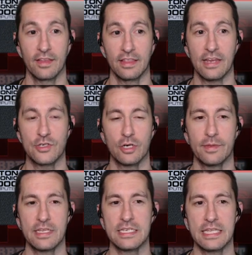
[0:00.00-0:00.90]
Ladies and
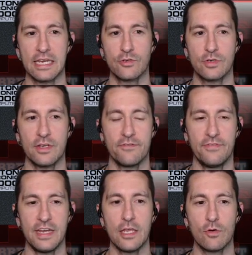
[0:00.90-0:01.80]
gentlemen, this is the Interton
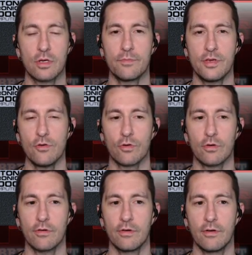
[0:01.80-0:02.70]

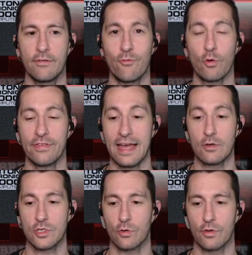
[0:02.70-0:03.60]
VC
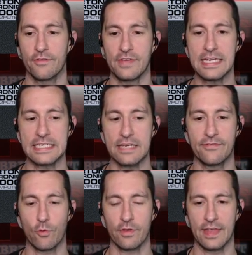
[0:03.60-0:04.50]
4000, or the VC
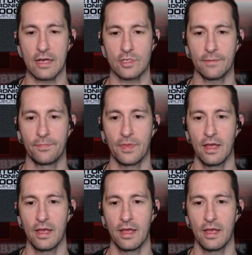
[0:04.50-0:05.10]
4000.